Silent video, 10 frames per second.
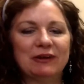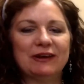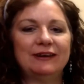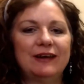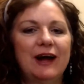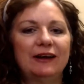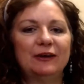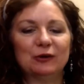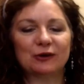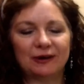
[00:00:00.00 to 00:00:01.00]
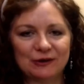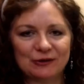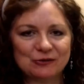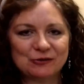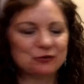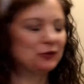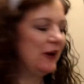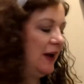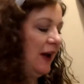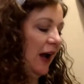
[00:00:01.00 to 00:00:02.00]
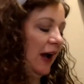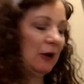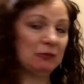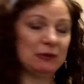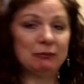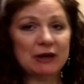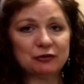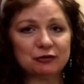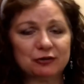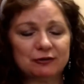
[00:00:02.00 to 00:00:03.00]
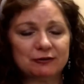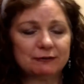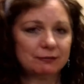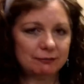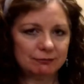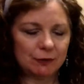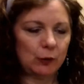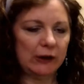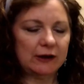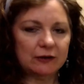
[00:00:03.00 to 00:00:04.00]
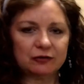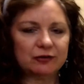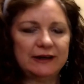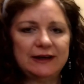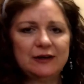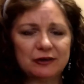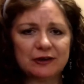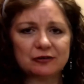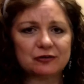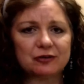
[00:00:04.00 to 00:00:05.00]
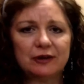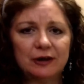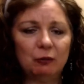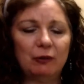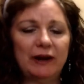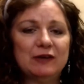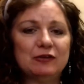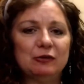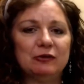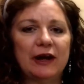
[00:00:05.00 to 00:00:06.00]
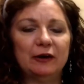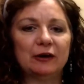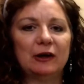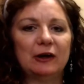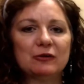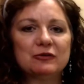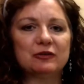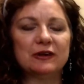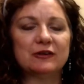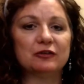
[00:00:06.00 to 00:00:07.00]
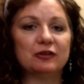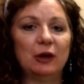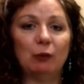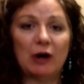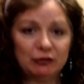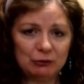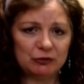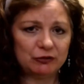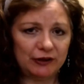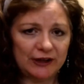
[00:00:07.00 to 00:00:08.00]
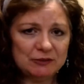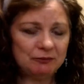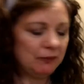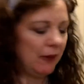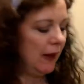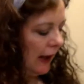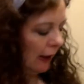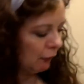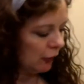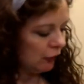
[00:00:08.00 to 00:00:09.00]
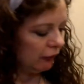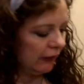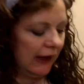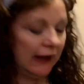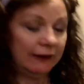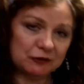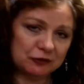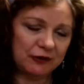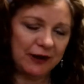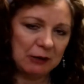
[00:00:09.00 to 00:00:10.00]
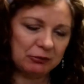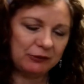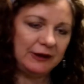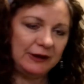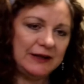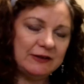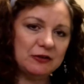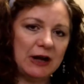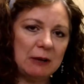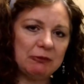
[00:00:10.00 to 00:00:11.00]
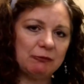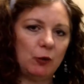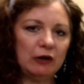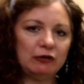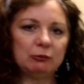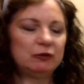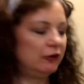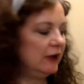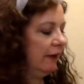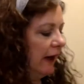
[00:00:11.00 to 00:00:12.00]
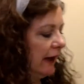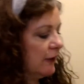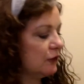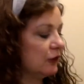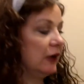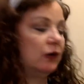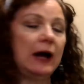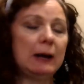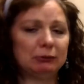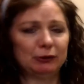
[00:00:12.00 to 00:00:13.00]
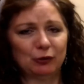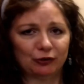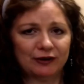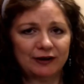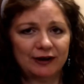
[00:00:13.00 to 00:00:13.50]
in dyeing your clothes. The best, quickest, easiest way to dye your clothes is in a washing machine. Unfortunately, not this type. You need the type of washing machine that is a top loader